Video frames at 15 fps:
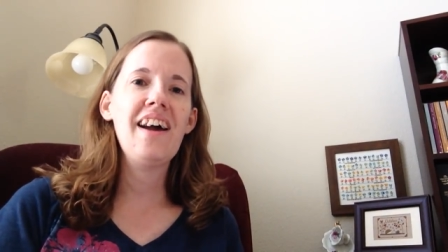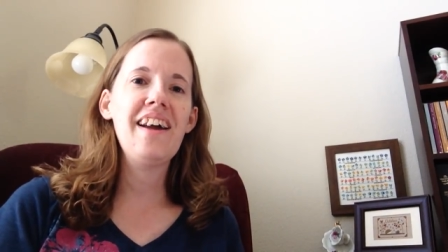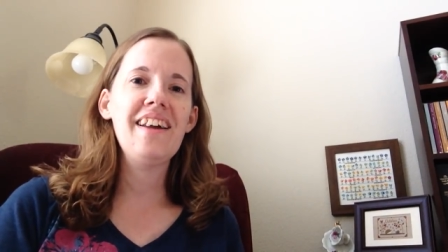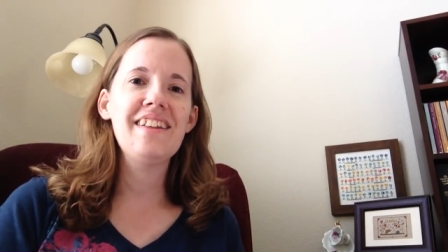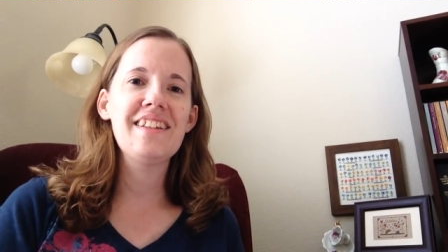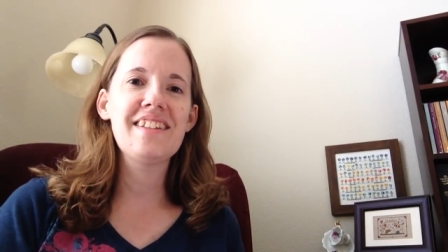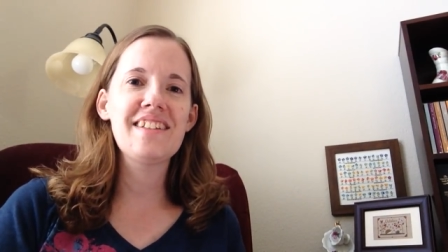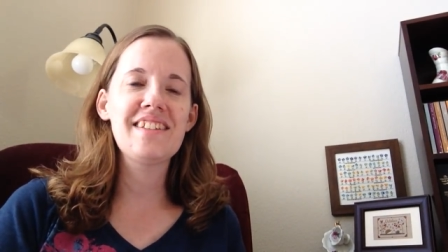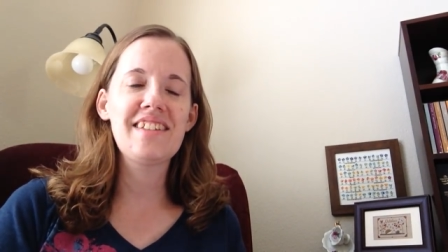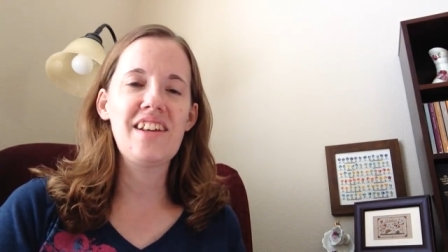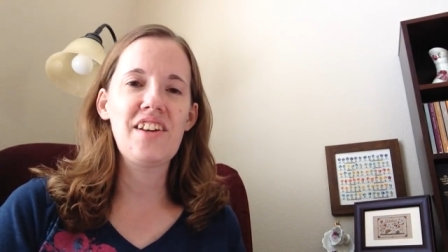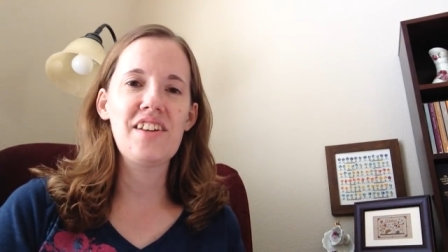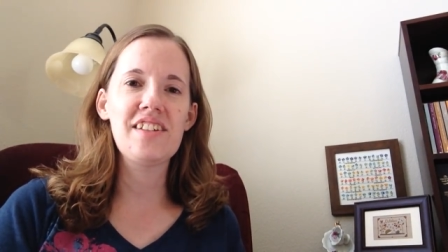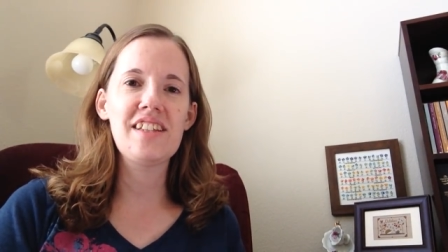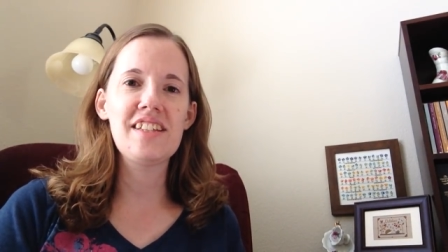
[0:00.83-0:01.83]
Hi, this is
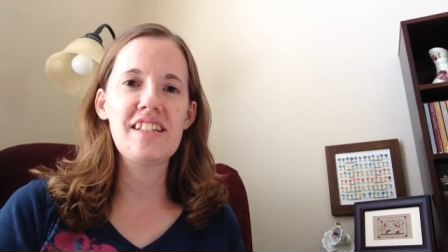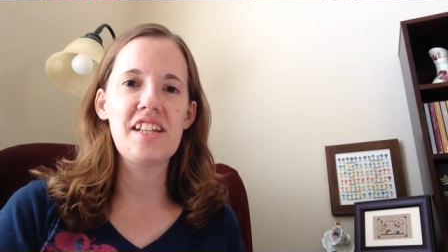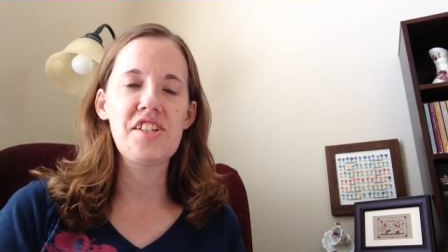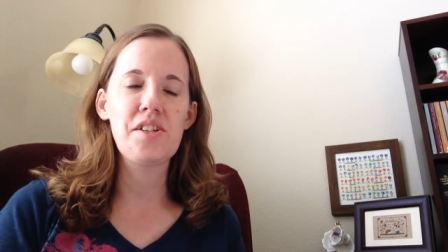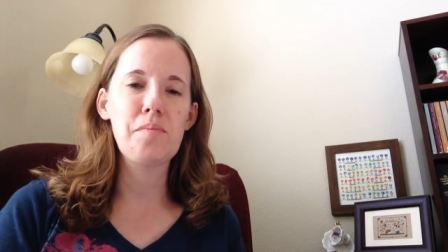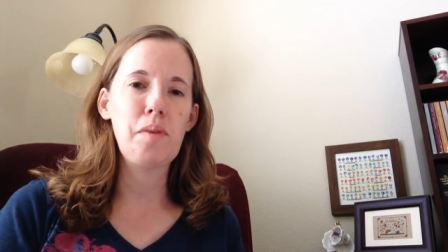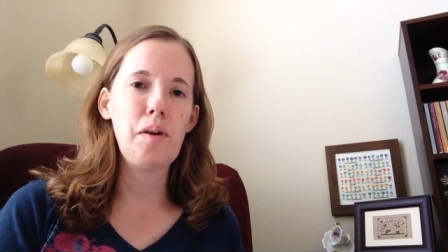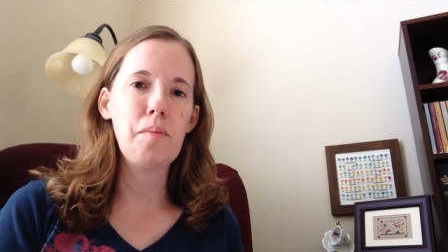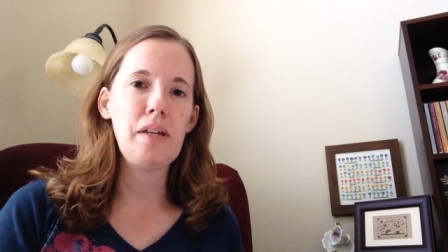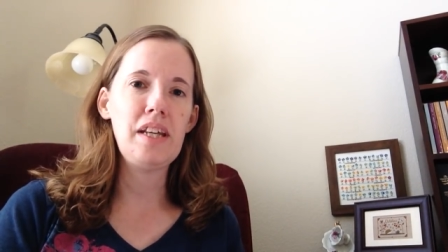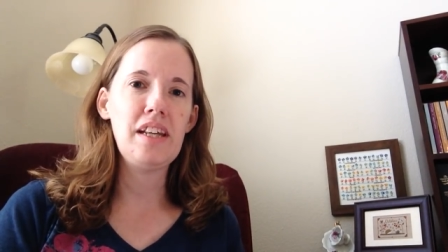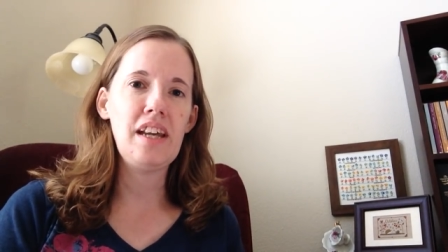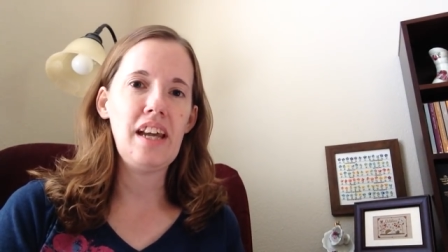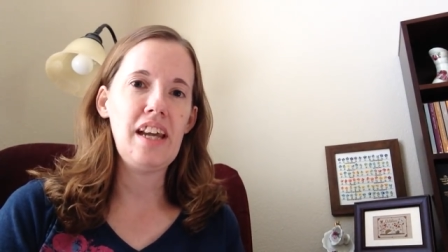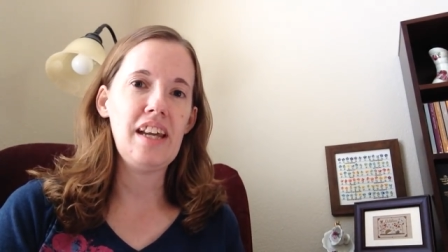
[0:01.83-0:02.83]
Sarah, the Stitchin'
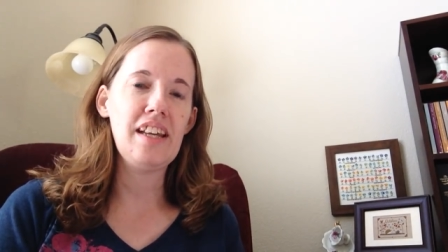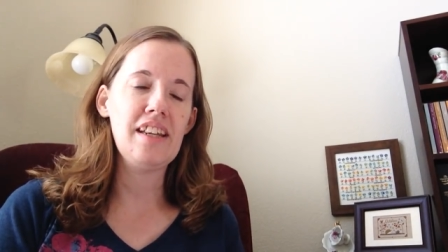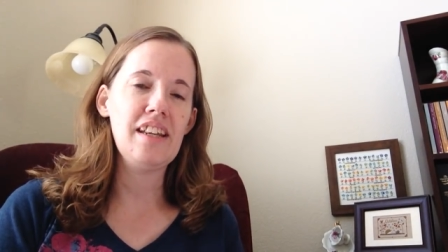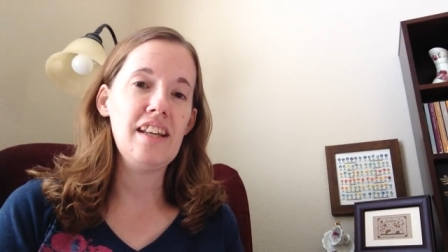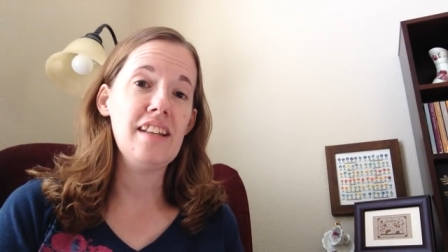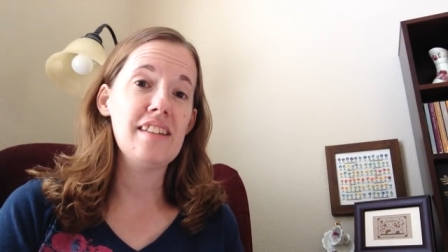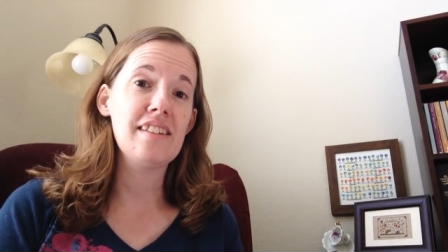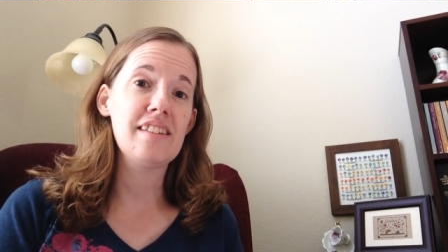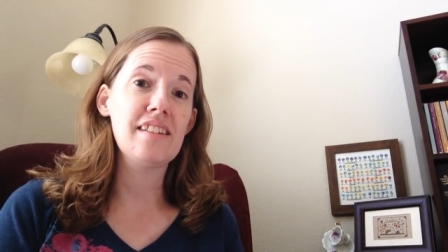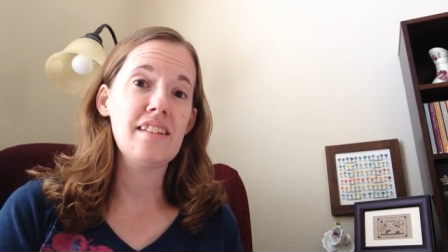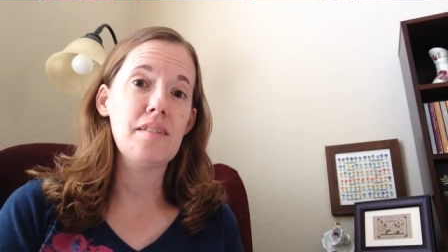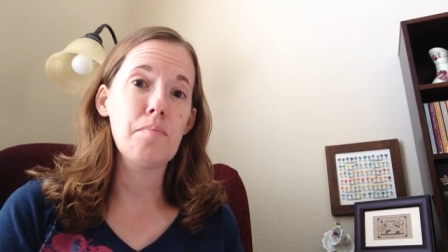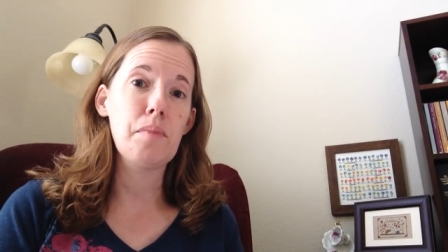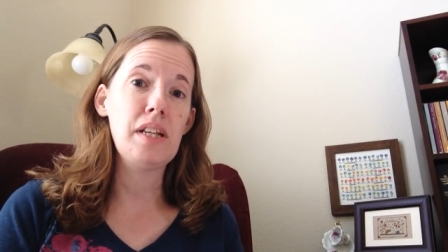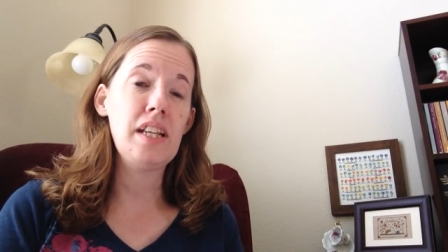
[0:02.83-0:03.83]
Mommy, and it's
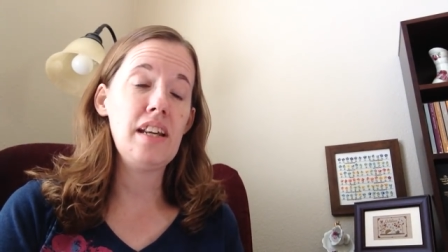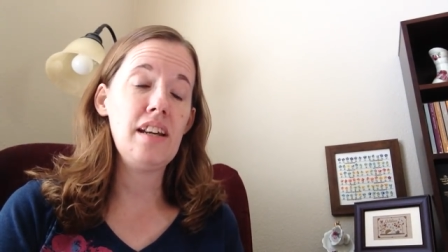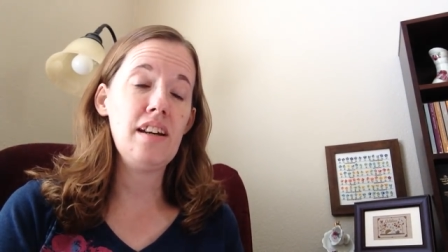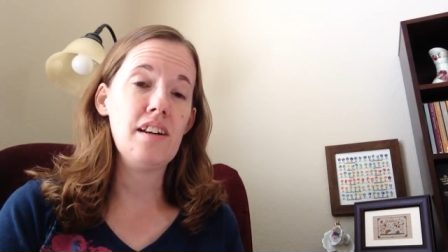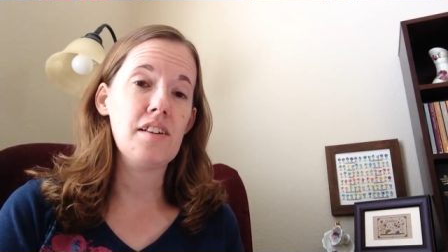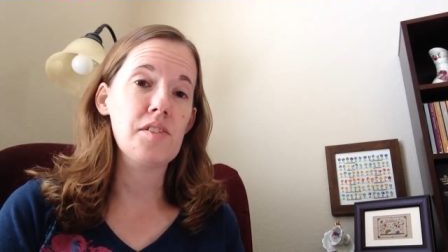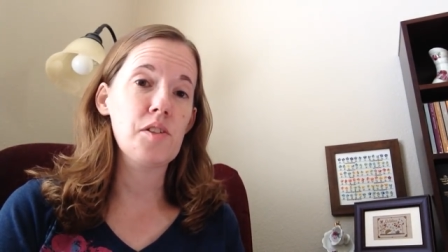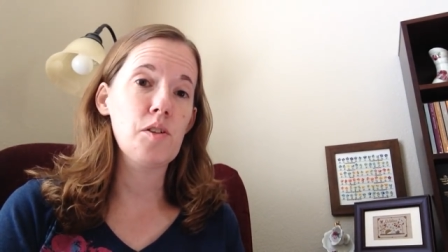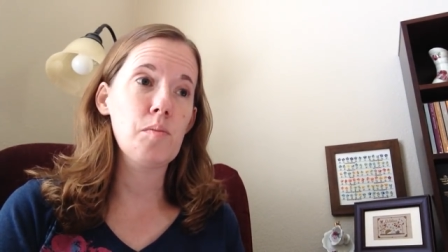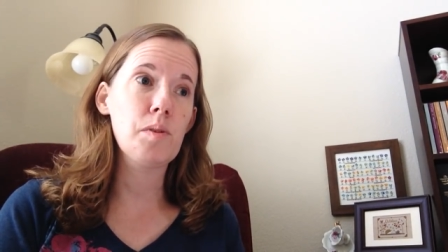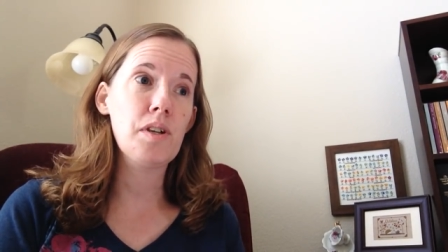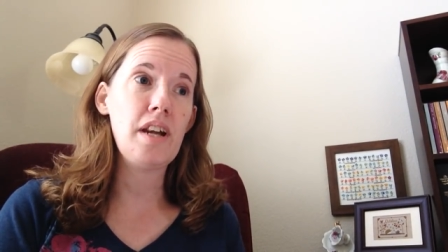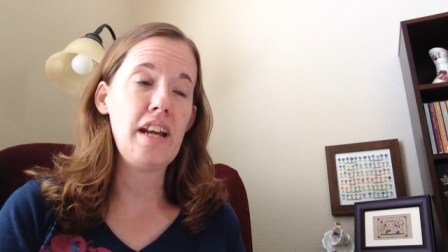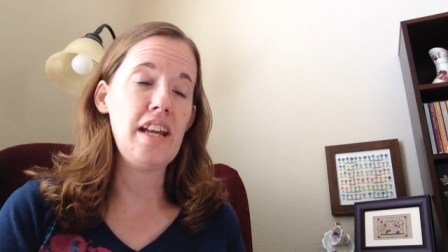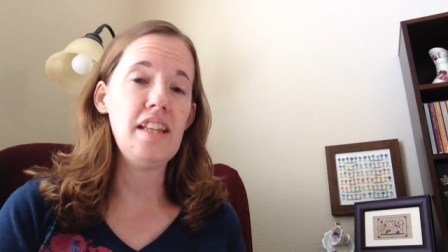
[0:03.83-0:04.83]
Monday,
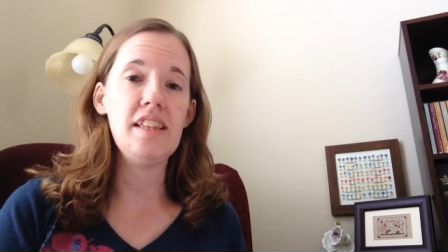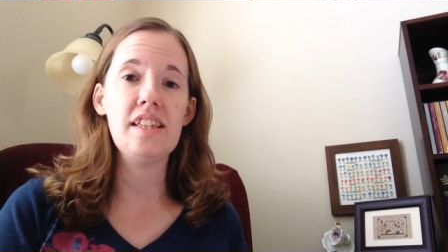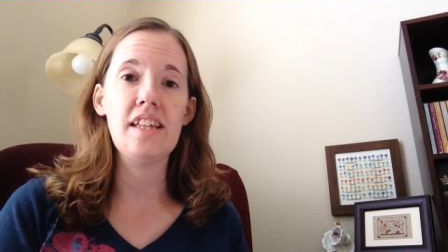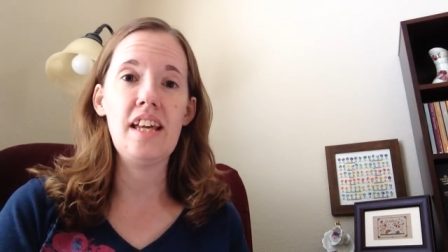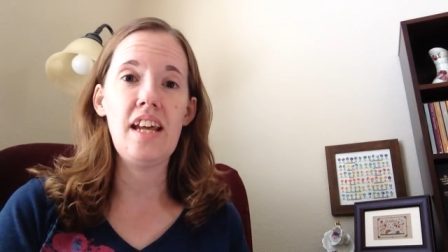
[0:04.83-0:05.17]
October 8th,